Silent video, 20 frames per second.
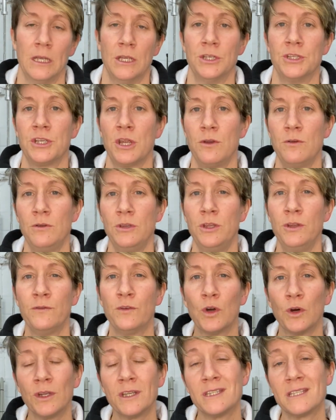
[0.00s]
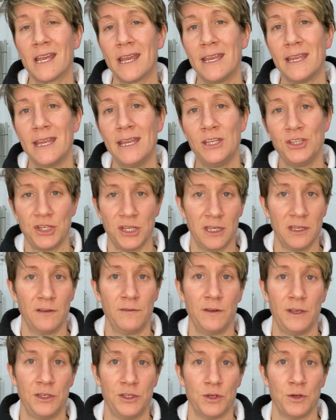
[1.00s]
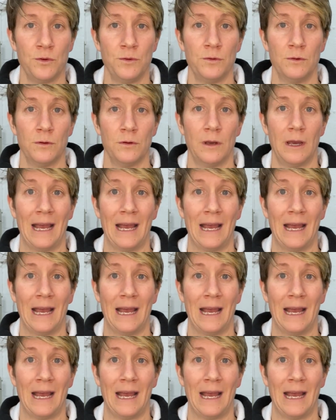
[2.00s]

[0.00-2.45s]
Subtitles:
So you've got to take each individual